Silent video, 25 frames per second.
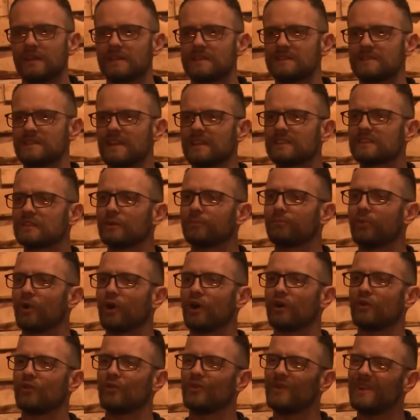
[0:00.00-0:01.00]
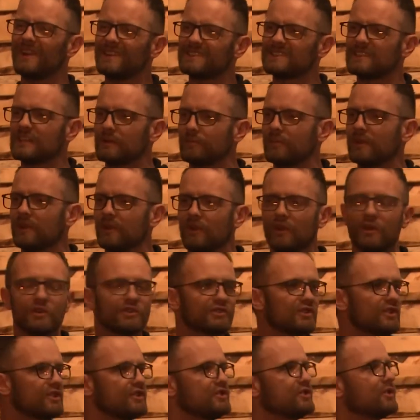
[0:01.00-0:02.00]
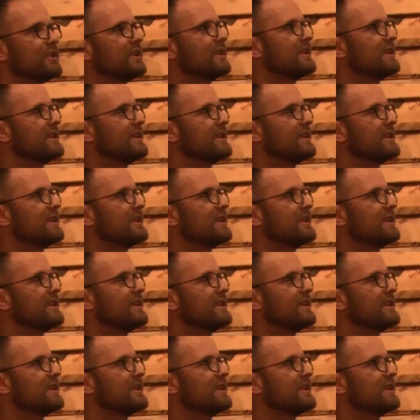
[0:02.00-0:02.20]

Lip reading: set the bar reasonably low so that you can